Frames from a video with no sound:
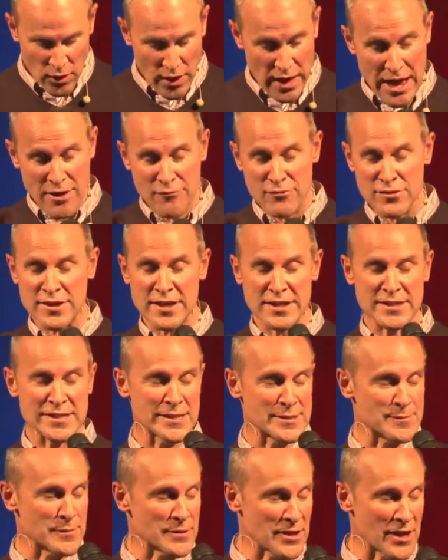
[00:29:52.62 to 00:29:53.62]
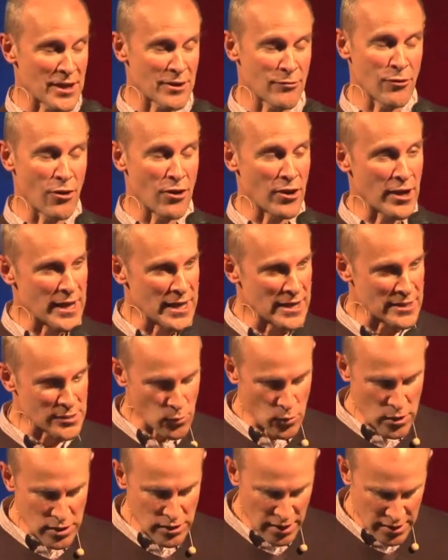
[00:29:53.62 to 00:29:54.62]
everything seems to be going wrong. He is
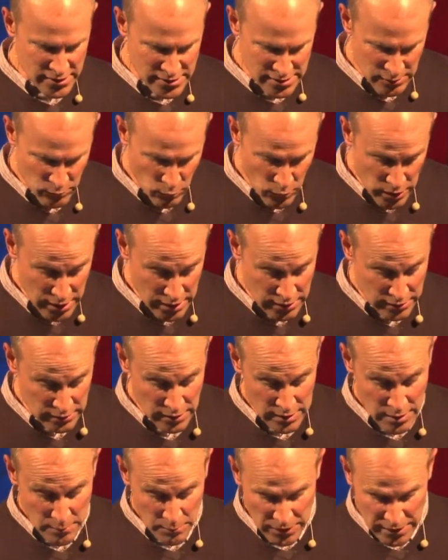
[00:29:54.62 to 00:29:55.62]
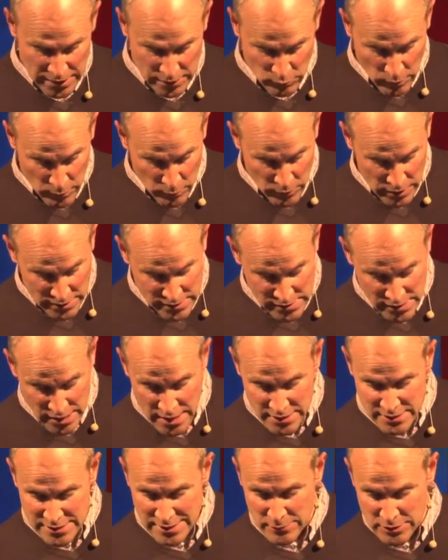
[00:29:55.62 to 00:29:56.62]
with us, and we can begin, when we
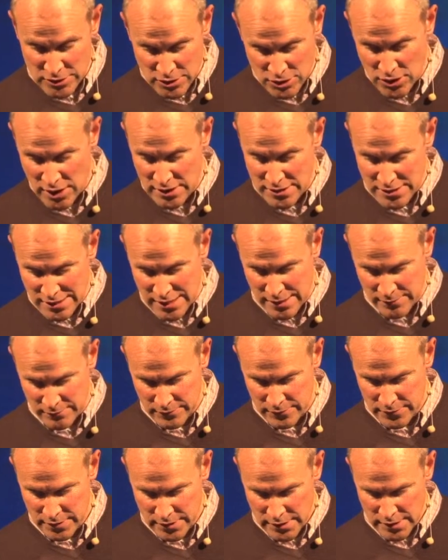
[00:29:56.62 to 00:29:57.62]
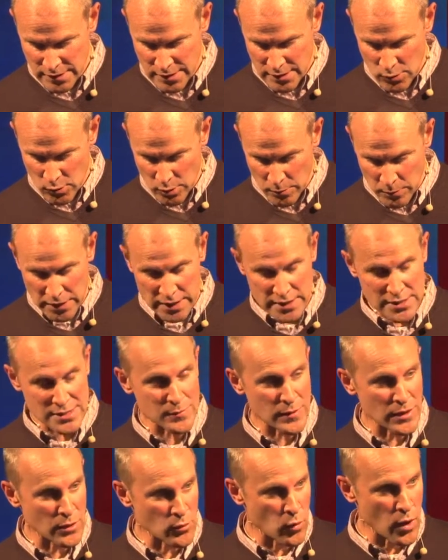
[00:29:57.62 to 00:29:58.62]
turn to him and trust him, We begin to
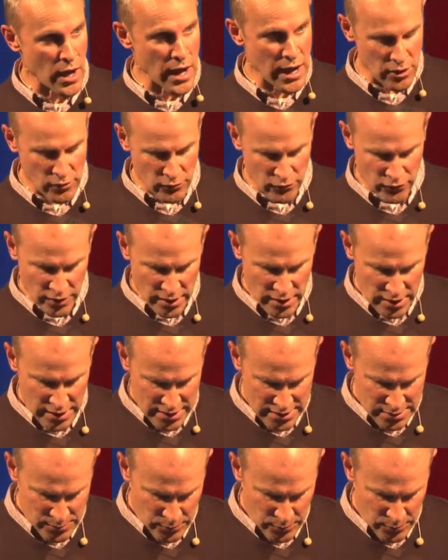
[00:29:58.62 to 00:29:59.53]
be aware of his